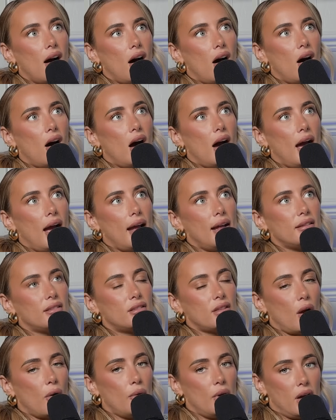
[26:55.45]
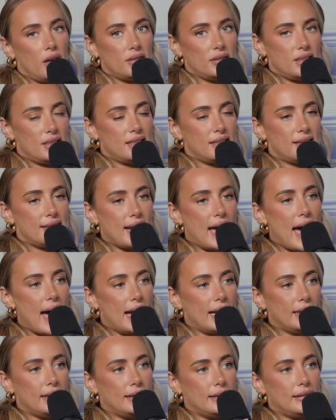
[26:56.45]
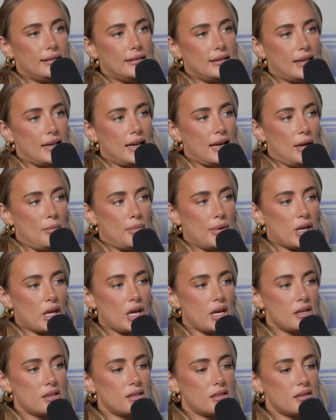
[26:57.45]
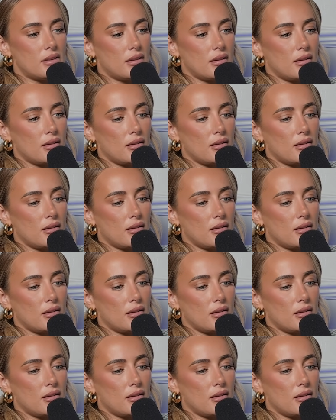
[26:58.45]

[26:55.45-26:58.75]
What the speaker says: I don't understand it because